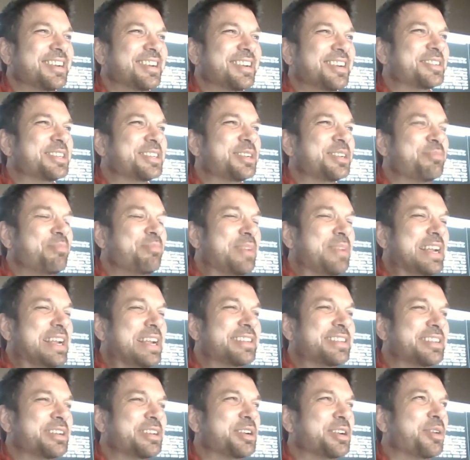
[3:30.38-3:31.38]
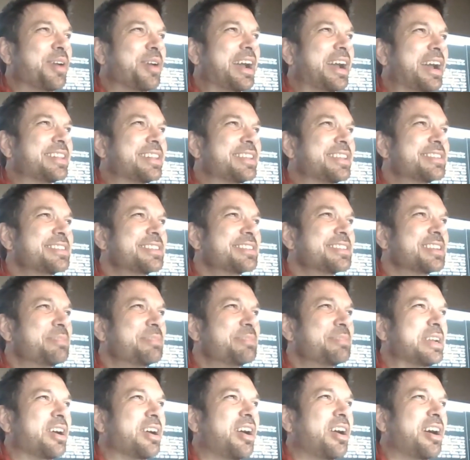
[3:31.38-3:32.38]
Oh, dude, me too. I this is gonna
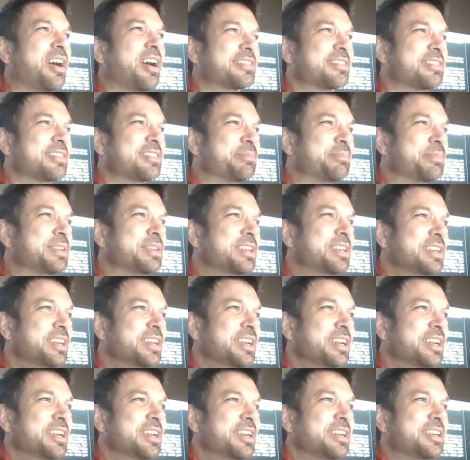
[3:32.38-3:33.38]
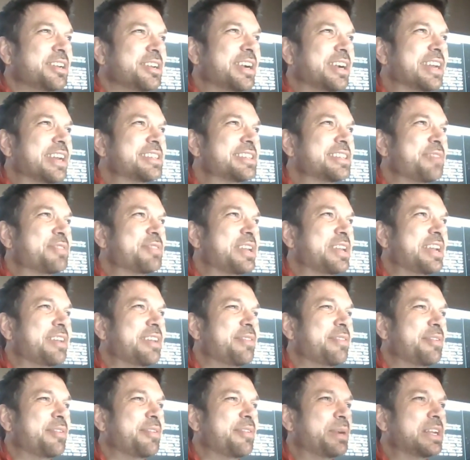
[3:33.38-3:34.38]
be awesome. You guys have to.
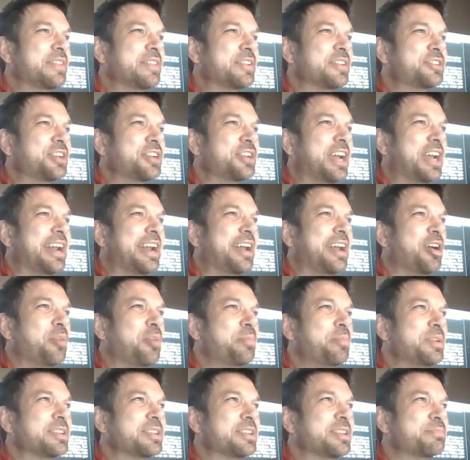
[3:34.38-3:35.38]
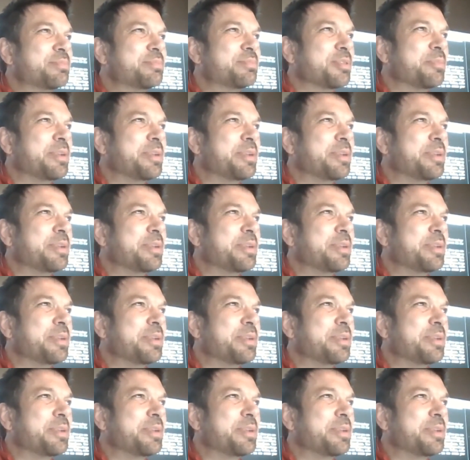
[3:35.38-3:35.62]
Everybody in the chat, help us.